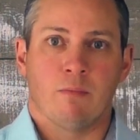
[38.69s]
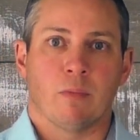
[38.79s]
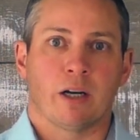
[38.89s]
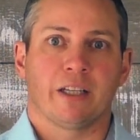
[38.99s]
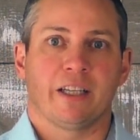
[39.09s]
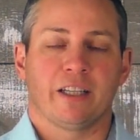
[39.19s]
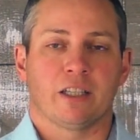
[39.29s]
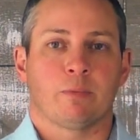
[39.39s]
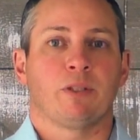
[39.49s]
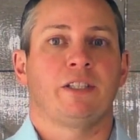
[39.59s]
Marketing gets
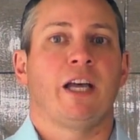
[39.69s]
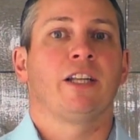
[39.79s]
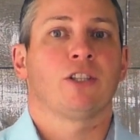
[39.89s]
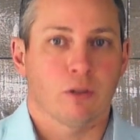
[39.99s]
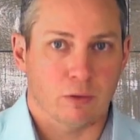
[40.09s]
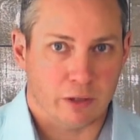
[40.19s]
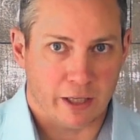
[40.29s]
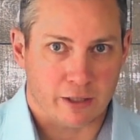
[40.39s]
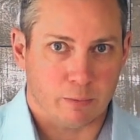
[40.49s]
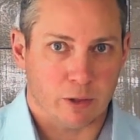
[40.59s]
us potential
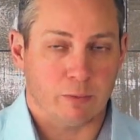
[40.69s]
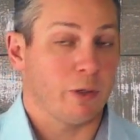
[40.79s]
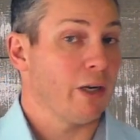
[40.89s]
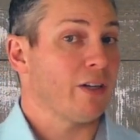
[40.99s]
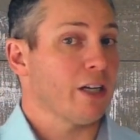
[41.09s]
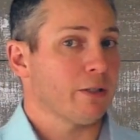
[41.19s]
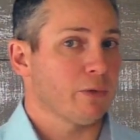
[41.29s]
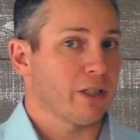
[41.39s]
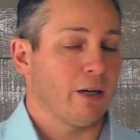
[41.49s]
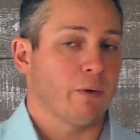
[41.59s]
customers. We don't have
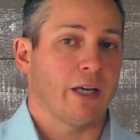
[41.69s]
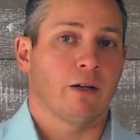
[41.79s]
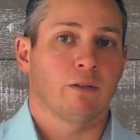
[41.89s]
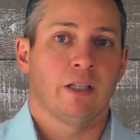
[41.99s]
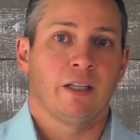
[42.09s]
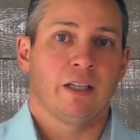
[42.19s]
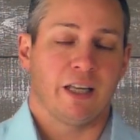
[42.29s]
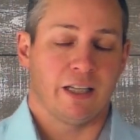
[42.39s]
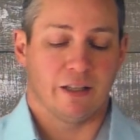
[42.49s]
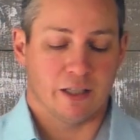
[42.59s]
customers yet without
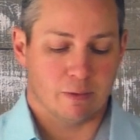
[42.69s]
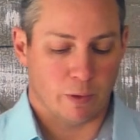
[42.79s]
any of this.